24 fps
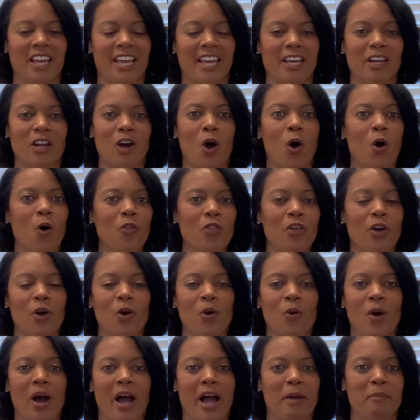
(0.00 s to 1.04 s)
And
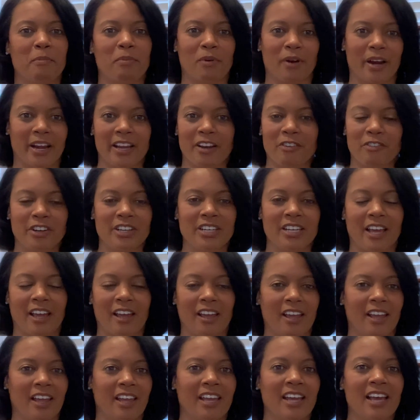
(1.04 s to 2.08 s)
although I pray every
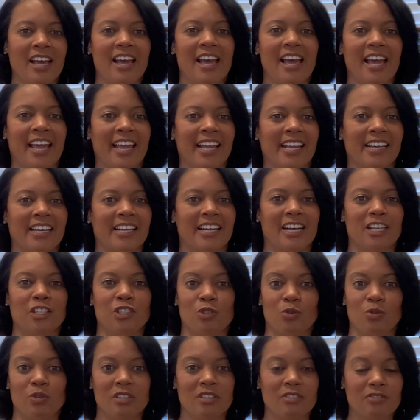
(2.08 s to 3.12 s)
day and I
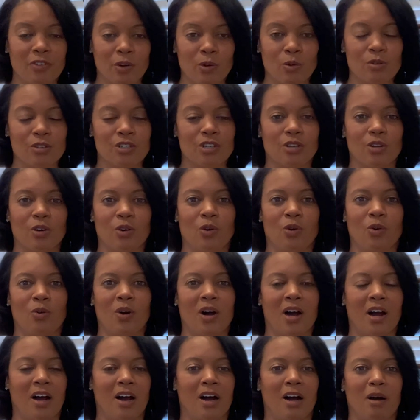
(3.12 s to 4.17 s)
do a
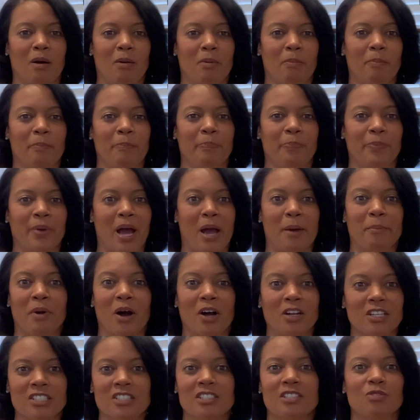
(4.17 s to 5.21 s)
devotional, um, I'm
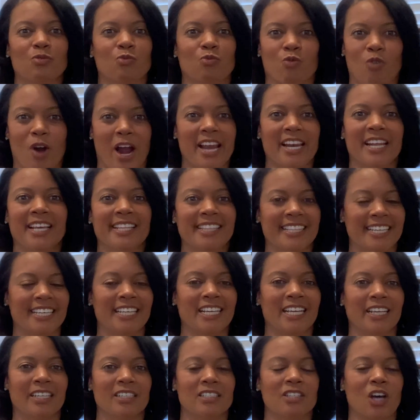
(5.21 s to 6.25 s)
just writing
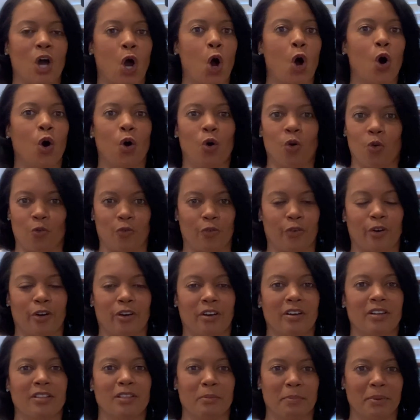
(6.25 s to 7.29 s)
things all
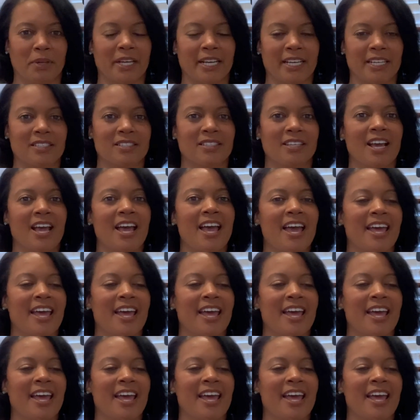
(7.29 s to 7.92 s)
over the place.